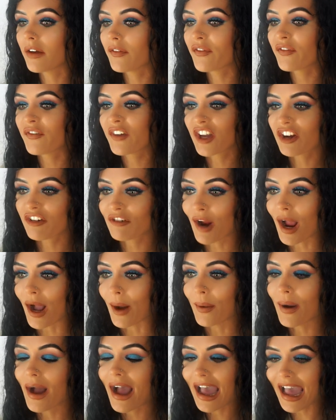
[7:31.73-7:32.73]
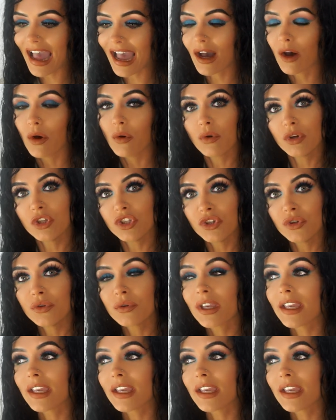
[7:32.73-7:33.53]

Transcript: figure out how you